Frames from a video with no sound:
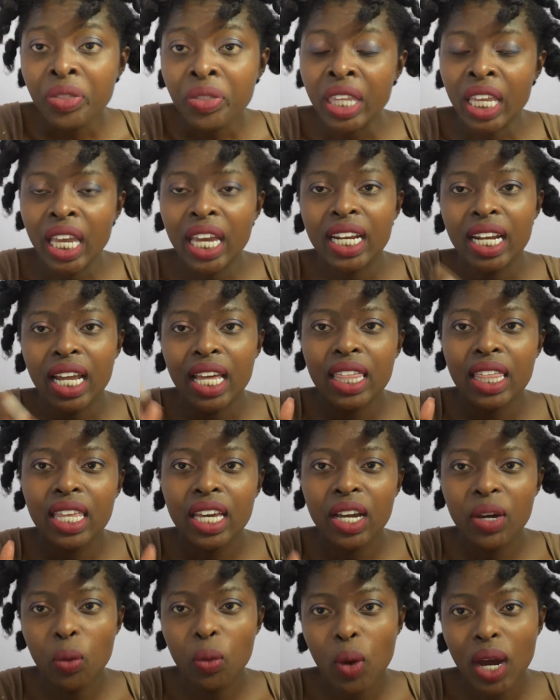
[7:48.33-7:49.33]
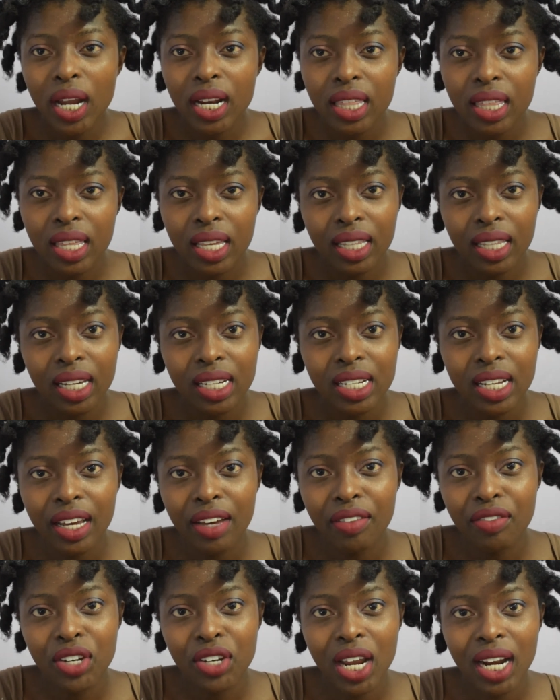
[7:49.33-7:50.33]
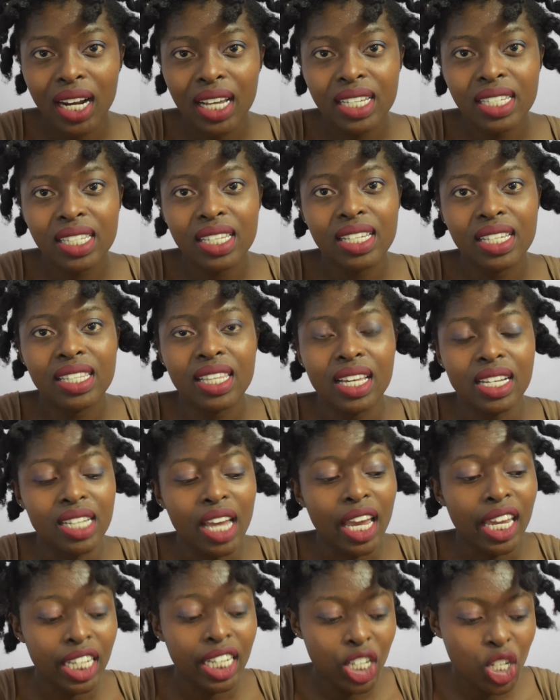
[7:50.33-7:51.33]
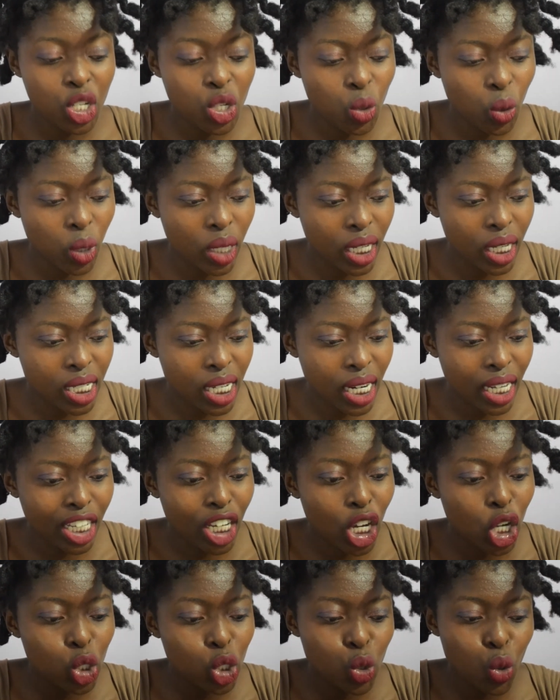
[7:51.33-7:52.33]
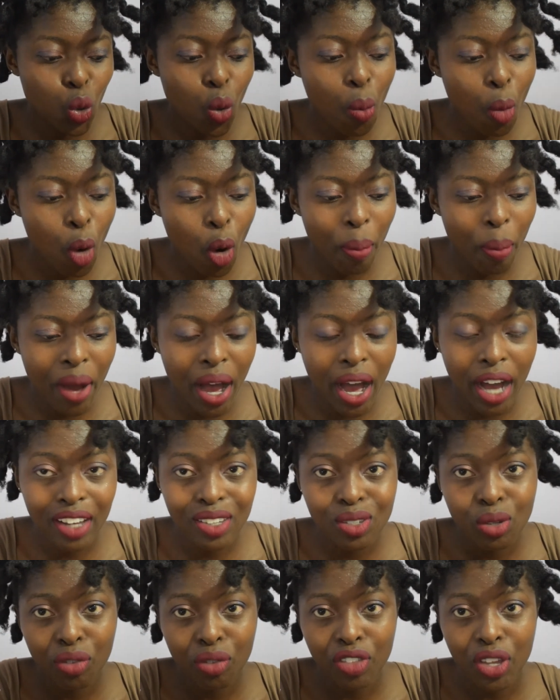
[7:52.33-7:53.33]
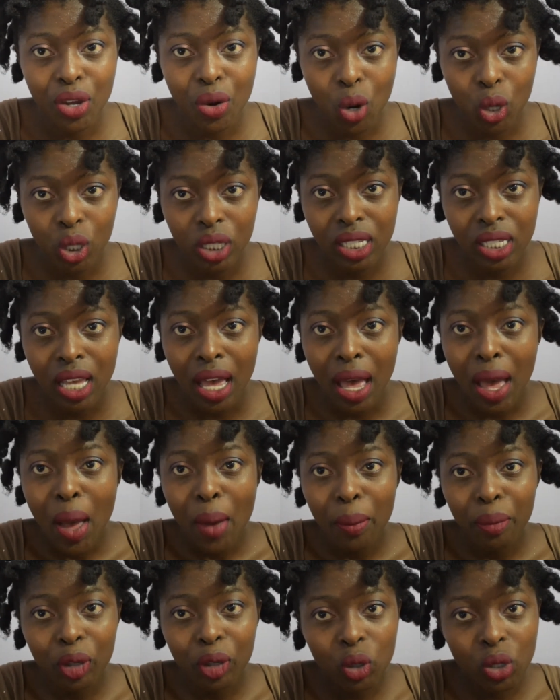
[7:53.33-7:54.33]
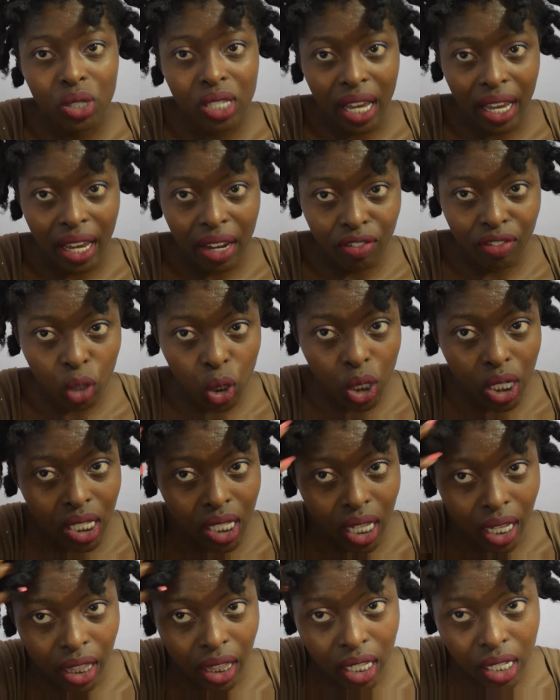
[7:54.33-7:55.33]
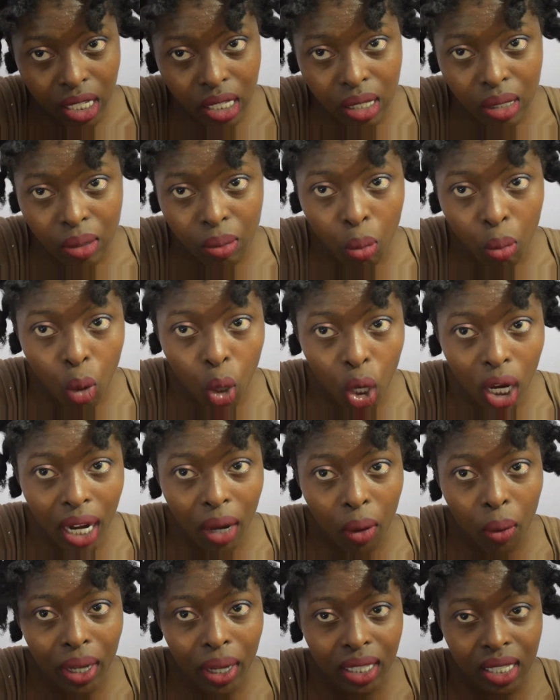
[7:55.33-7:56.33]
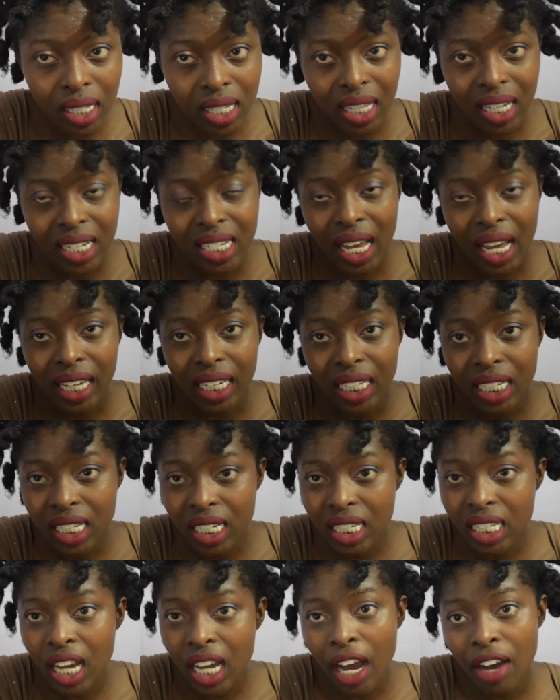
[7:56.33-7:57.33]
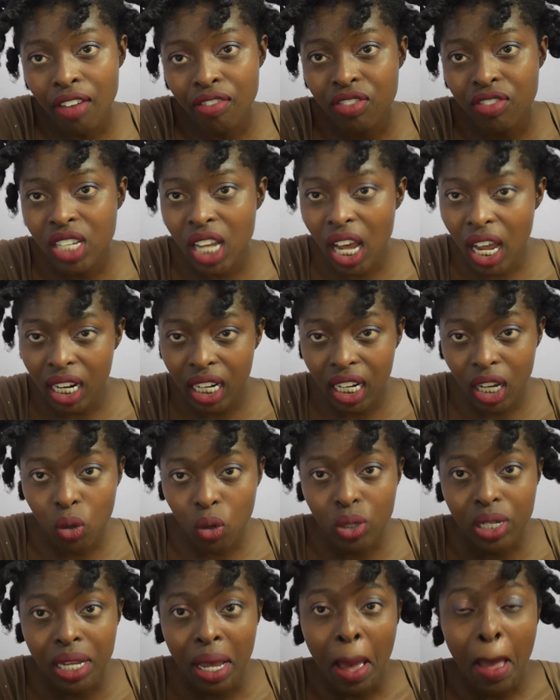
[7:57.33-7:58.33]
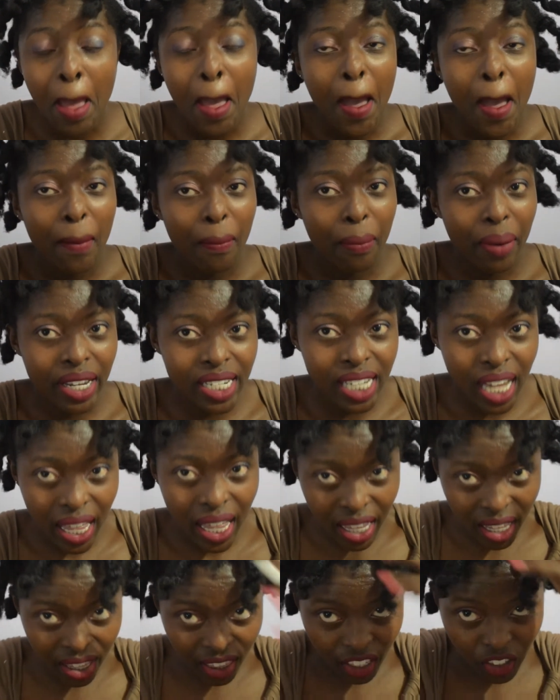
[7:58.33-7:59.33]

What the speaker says: and I think one thing that I have realized is that I need to get like 2 more packs of the rods, because I have noticed that the smaller ones that I did have turned out better than the